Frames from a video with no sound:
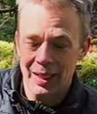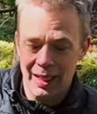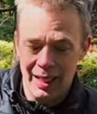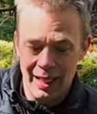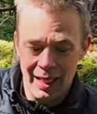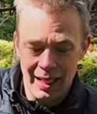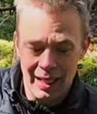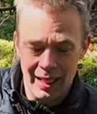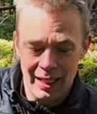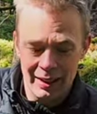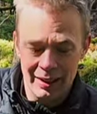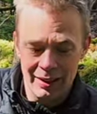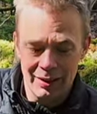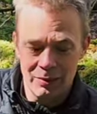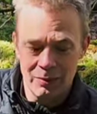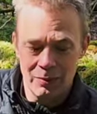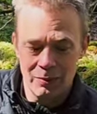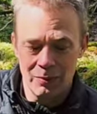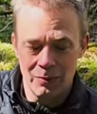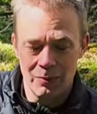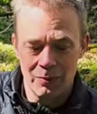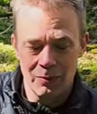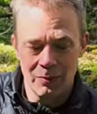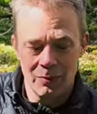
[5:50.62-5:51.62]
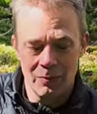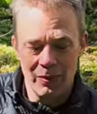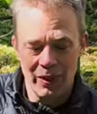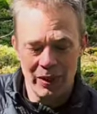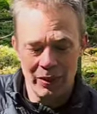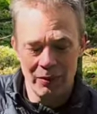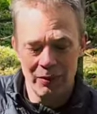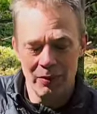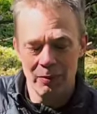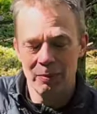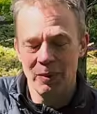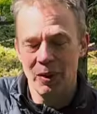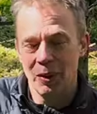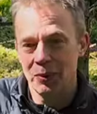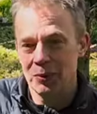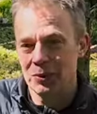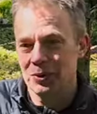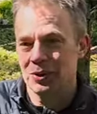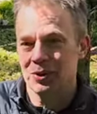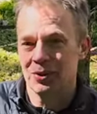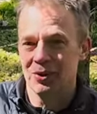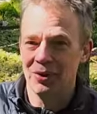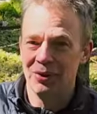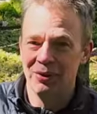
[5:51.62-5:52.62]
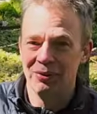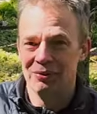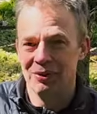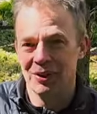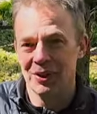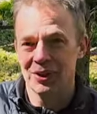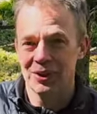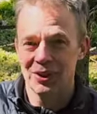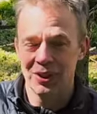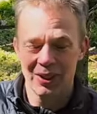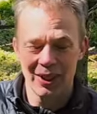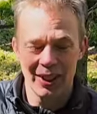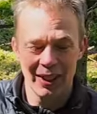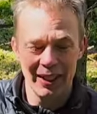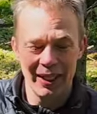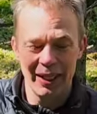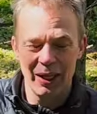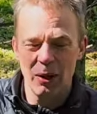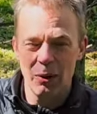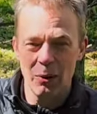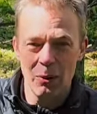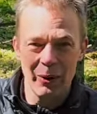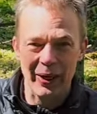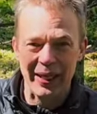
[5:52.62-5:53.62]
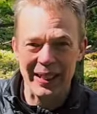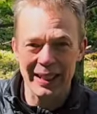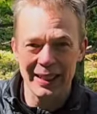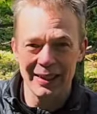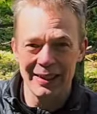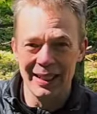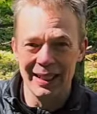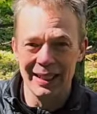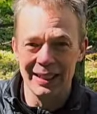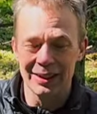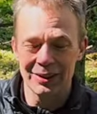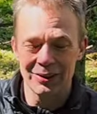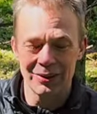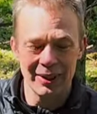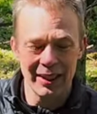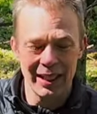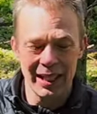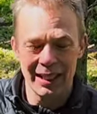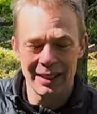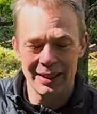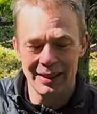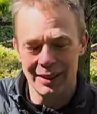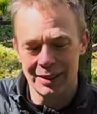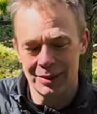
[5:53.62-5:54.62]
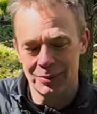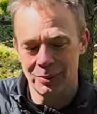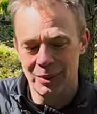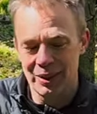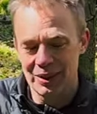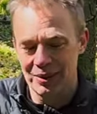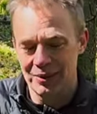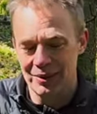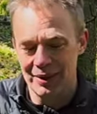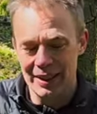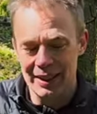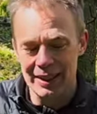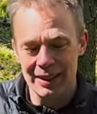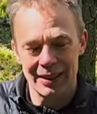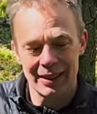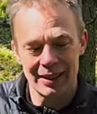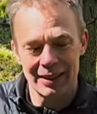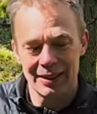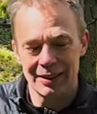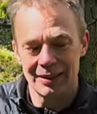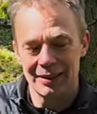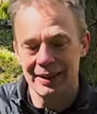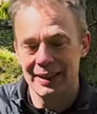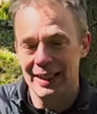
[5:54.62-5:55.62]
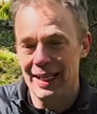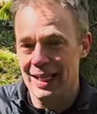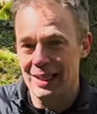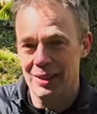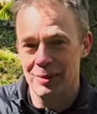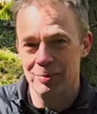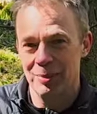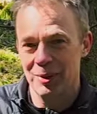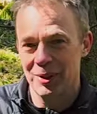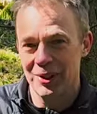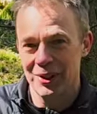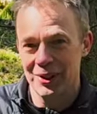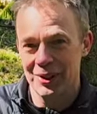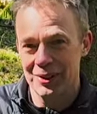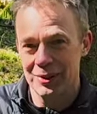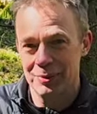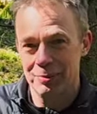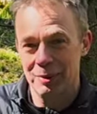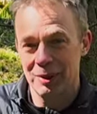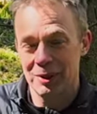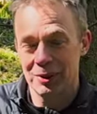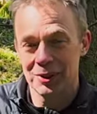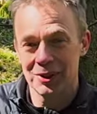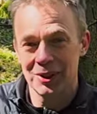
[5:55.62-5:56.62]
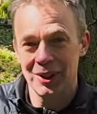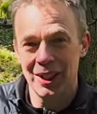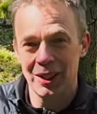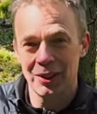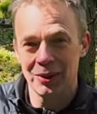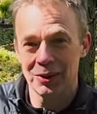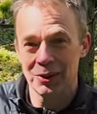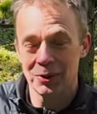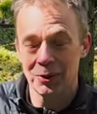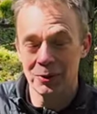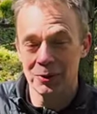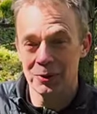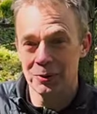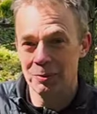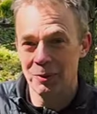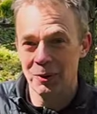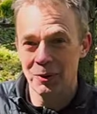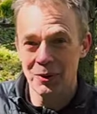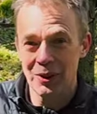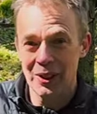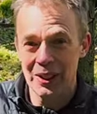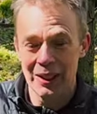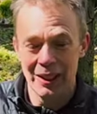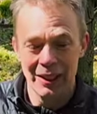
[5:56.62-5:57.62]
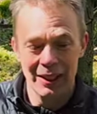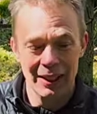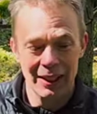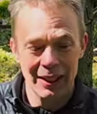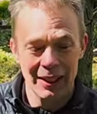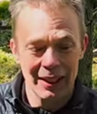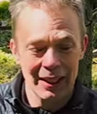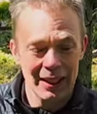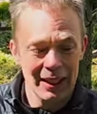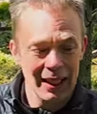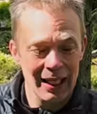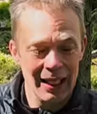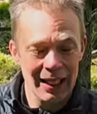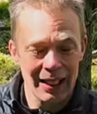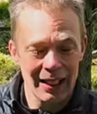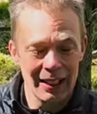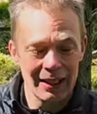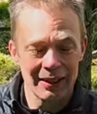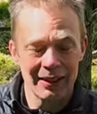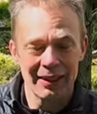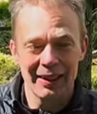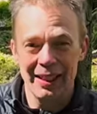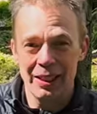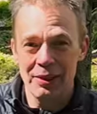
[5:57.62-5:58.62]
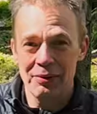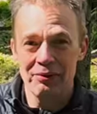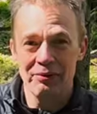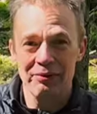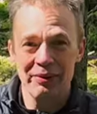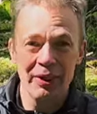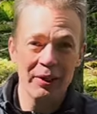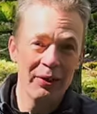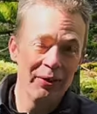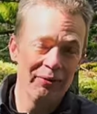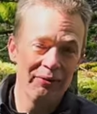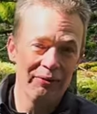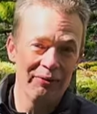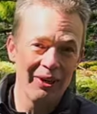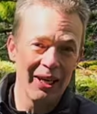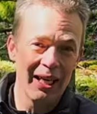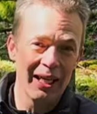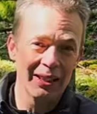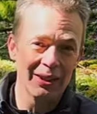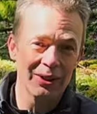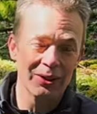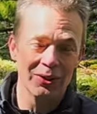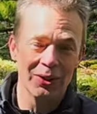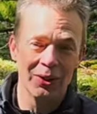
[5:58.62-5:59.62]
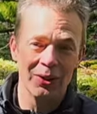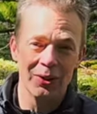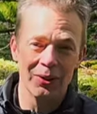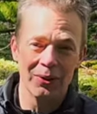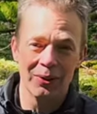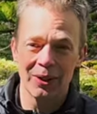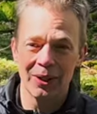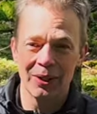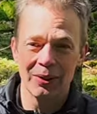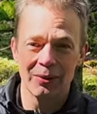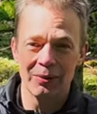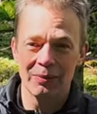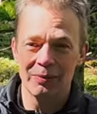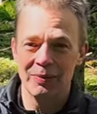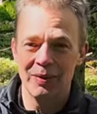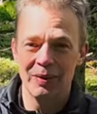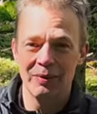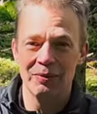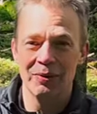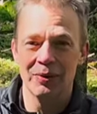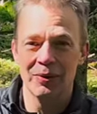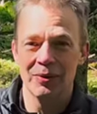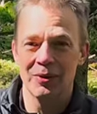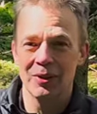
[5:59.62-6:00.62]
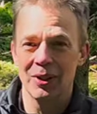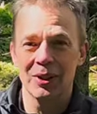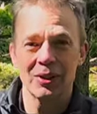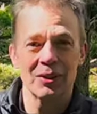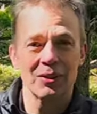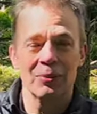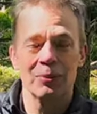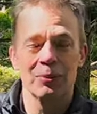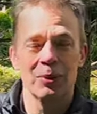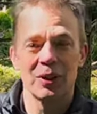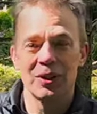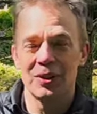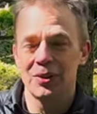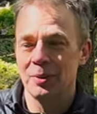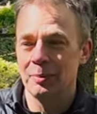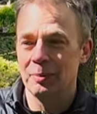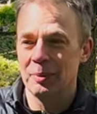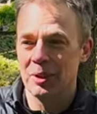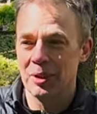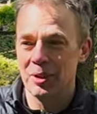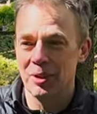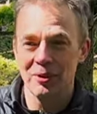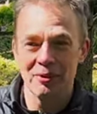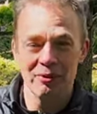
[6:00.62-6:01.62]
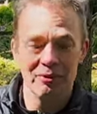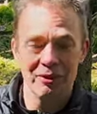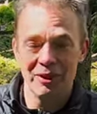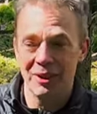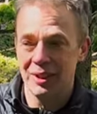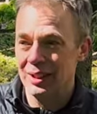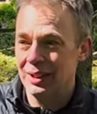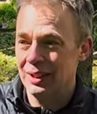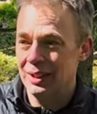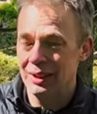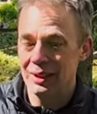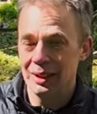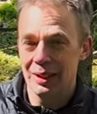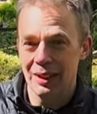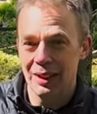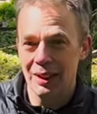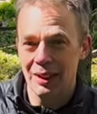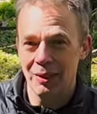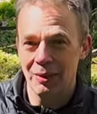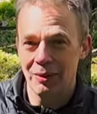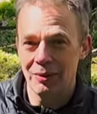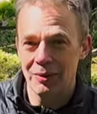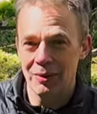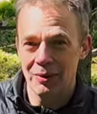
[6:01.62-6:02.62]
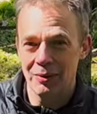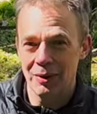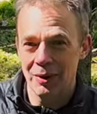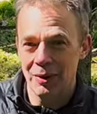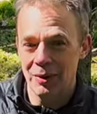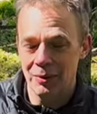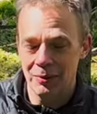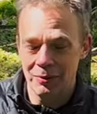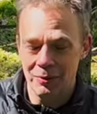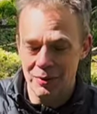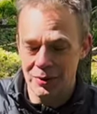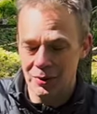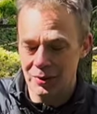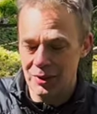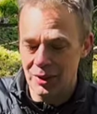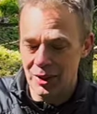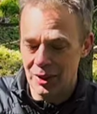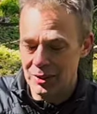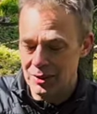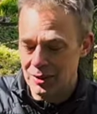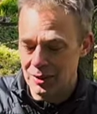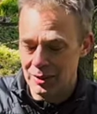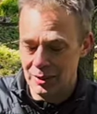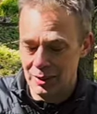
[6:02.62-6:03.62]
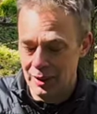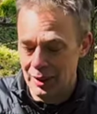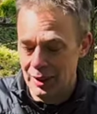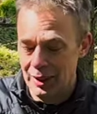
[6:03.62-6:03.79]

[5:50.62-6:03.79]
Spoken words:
And one of the most versatile and quick things to get is one of these gas burners, because they are so small and they're very fast. So you can, if you just want some coffee on the road, you just